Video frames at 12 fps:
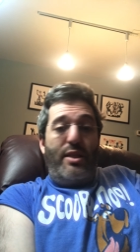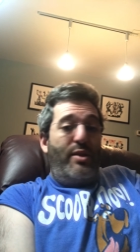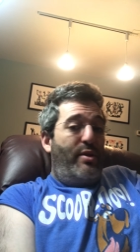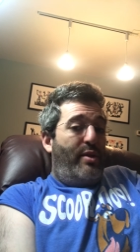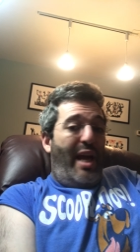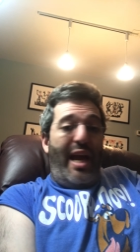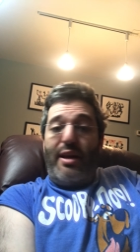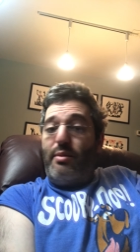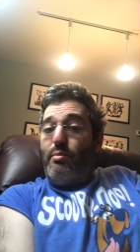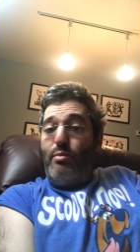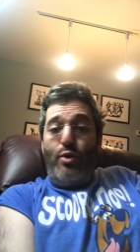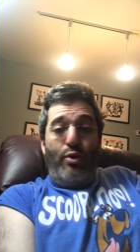You can't
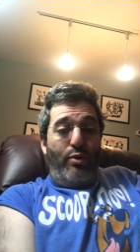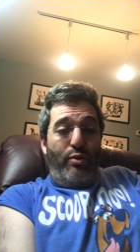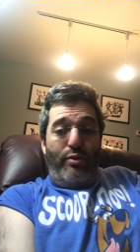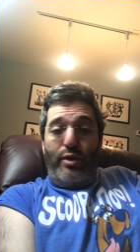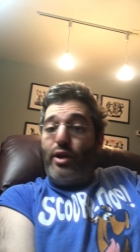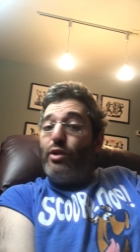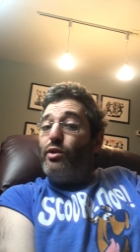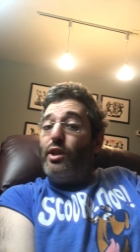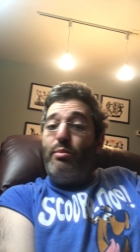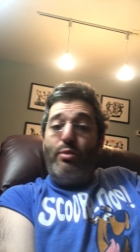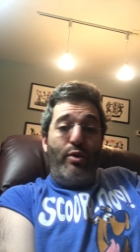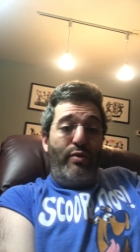move. You can only
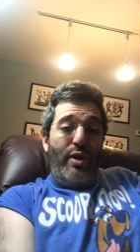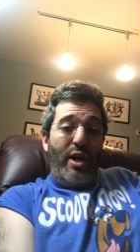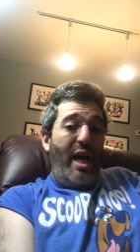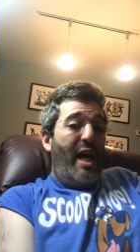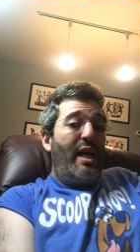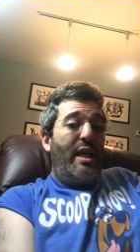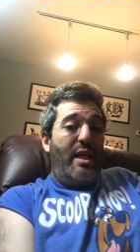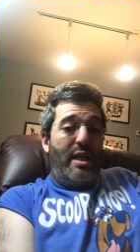move your head.